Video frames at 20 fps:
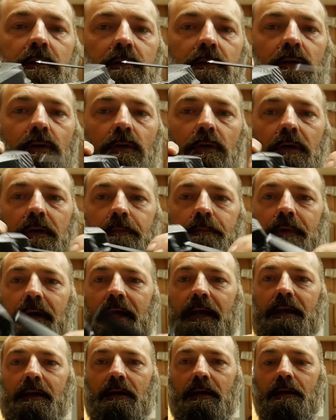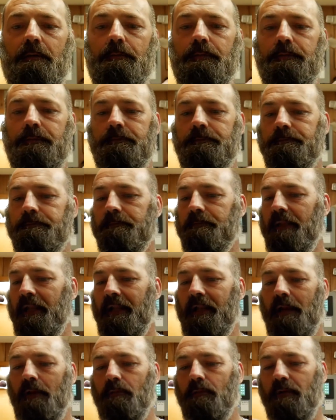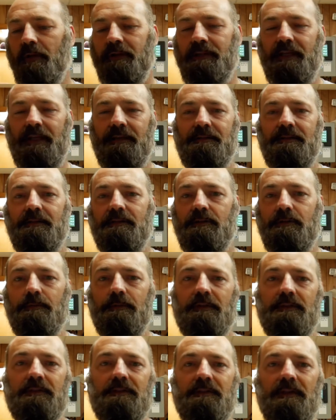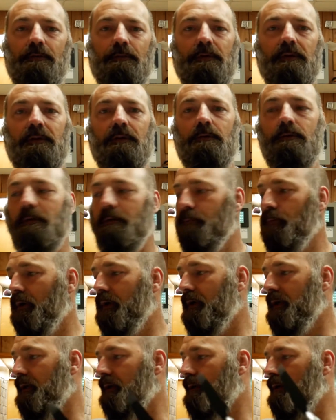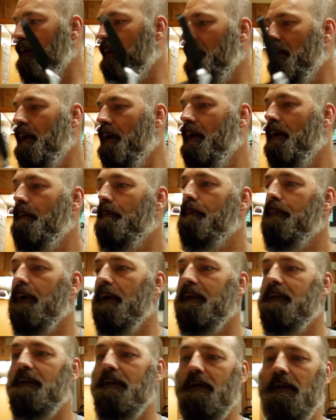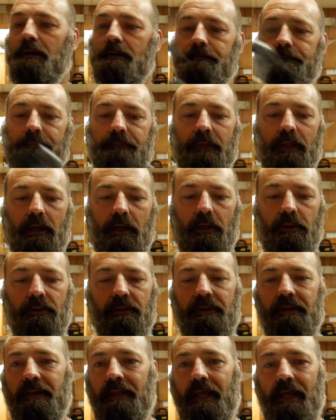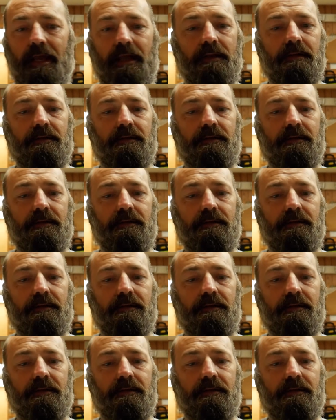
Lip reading: going back up. And I don't want to test it too much because I really don't want to break it. But other than that,